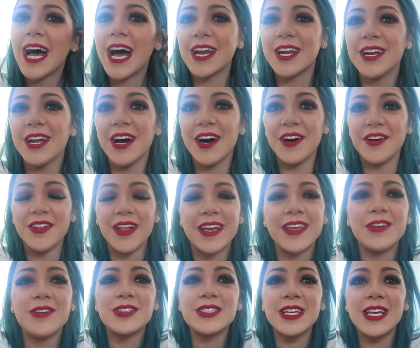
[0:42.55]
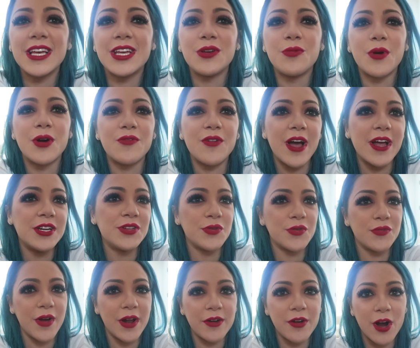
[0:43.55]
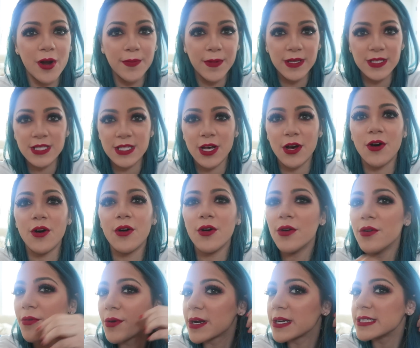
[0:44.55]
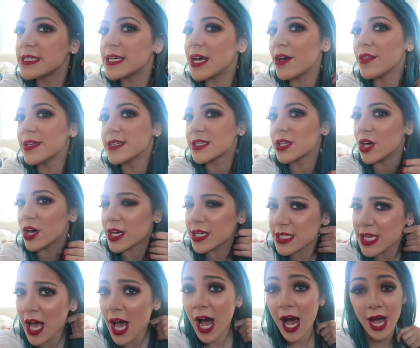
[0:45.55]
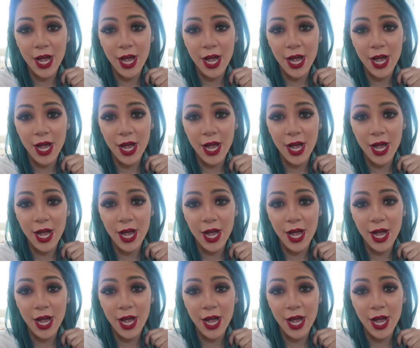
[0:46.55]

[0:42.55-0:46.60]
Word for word: I don't know, like usually like you wear red to a red carpet, so we're gonna see how this looks.